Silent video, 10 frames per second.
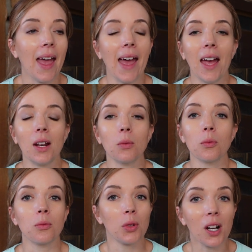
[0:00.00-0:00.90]
And
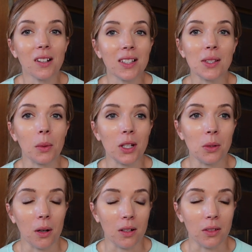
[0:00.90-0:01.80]
regardless of where
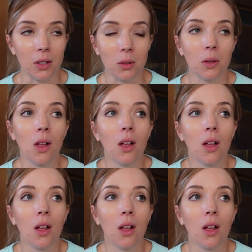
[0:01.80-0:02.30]
you are though,